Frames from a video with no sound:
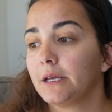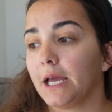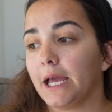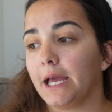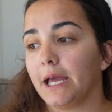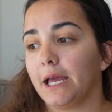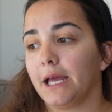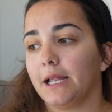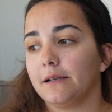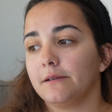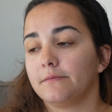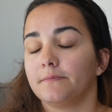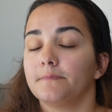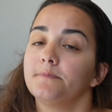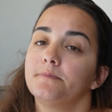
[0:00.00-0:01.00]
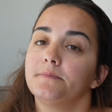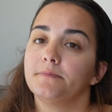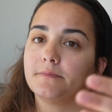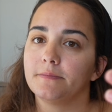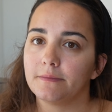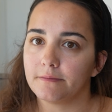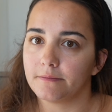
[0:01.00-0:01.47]
And
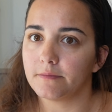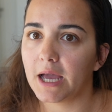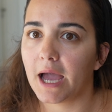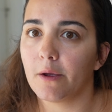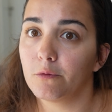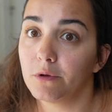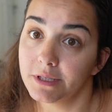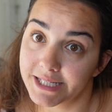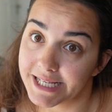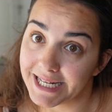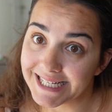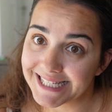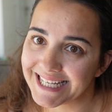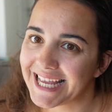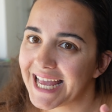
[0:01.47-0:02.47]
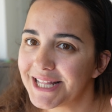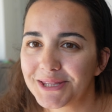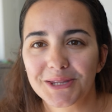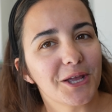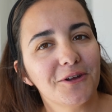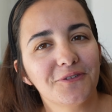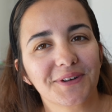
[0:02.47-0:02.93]
I will say this again,
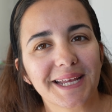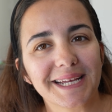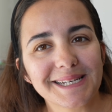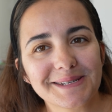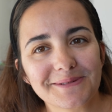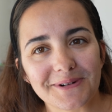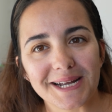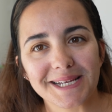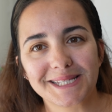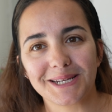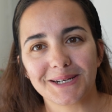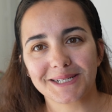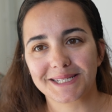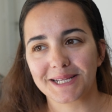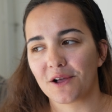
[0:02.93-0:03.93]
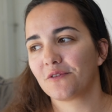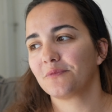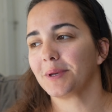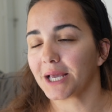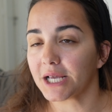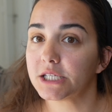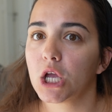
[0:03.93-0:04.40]
don't forget to rest yourself,
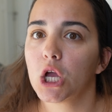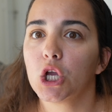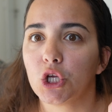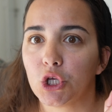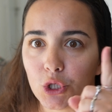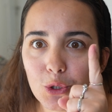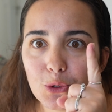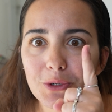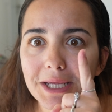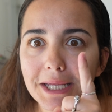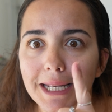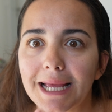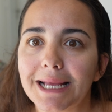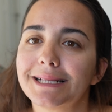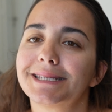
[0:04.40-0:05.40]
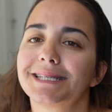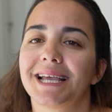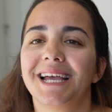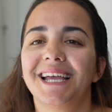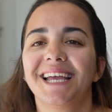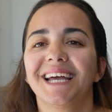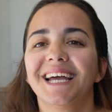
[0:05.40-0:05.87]
because you need it.
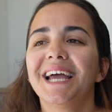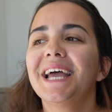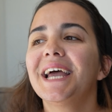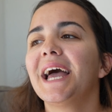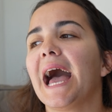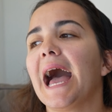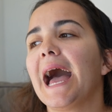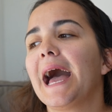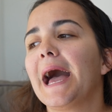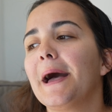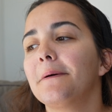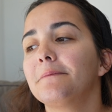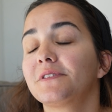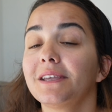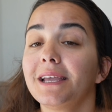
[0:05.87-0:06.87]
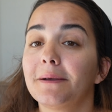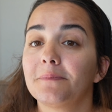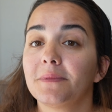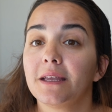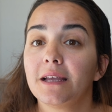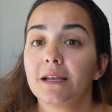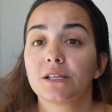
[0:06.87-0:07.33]
And
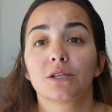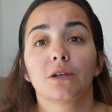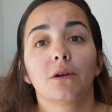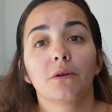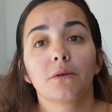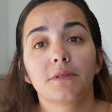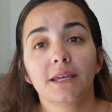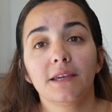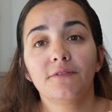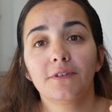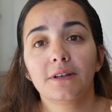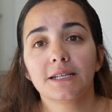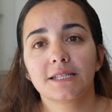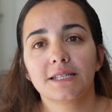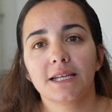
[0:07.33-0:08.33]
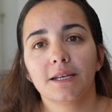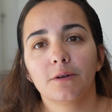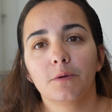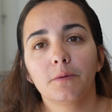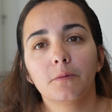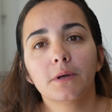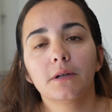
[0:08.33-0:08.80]
so thank you for listening.
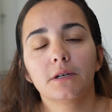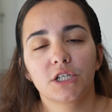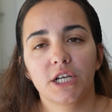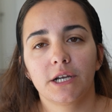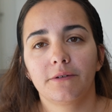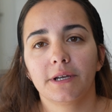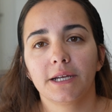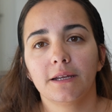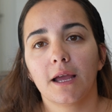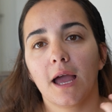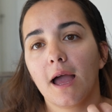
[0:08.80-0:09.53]
We will be sharing